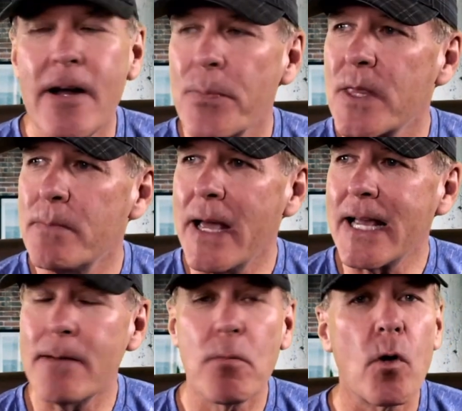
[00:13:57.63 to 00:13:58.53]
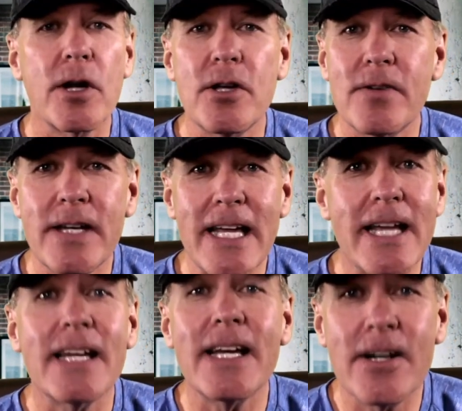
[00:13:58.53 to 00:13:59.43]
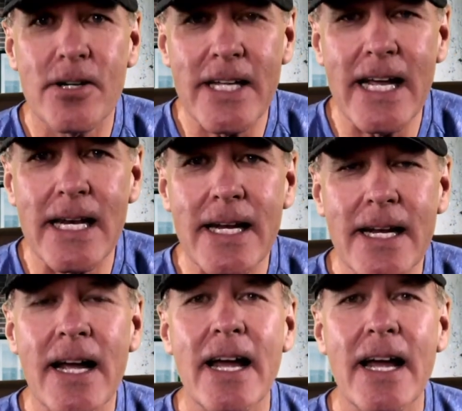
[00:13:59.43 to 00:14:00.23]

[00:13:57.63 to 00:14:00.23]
to make it more unique and entertaining,